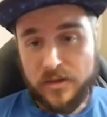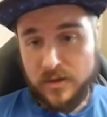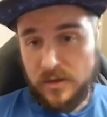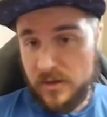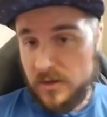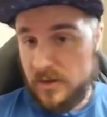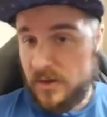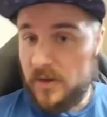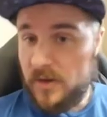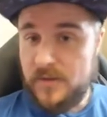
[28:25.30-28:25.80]

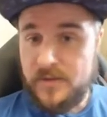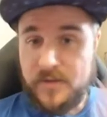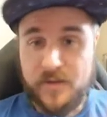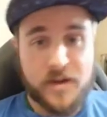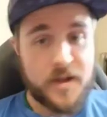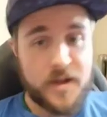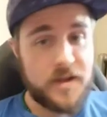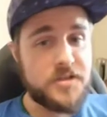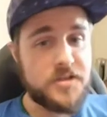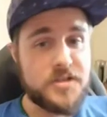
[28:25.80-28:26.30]
It's an
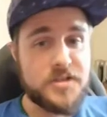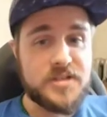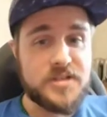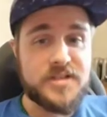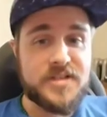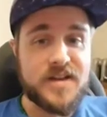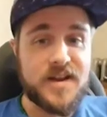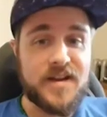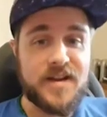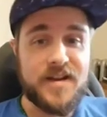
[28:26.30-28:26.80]
anxious
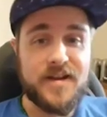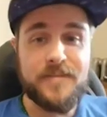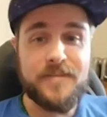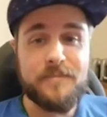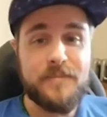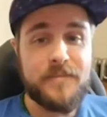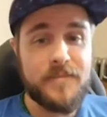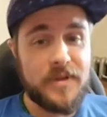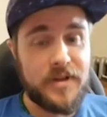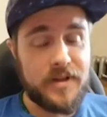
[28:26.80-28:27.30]

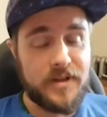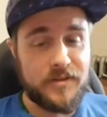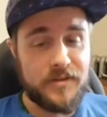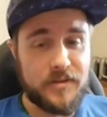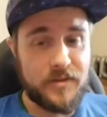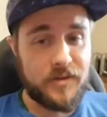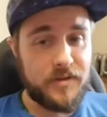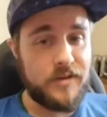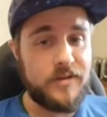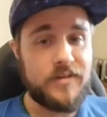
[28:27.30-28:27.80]
time. It's a
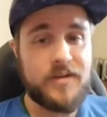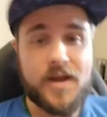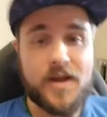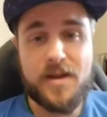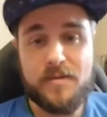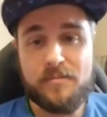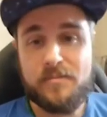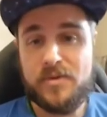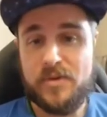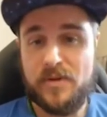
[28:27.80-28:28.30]
good
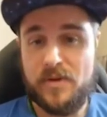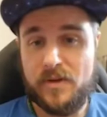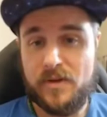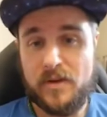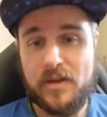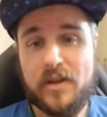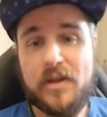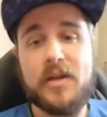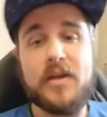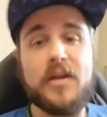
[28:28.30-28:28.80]
time to
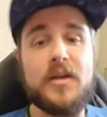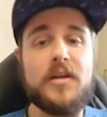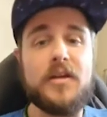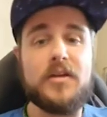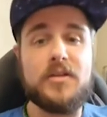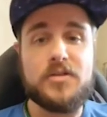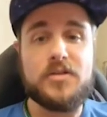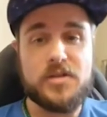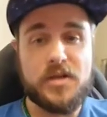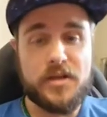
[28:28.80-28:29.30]

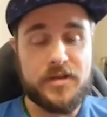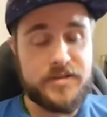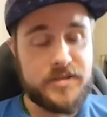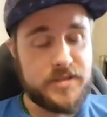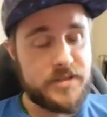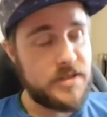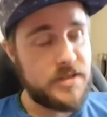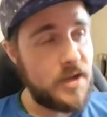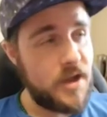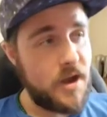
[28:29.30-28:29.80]

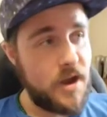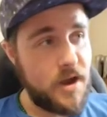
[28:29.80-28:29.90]
just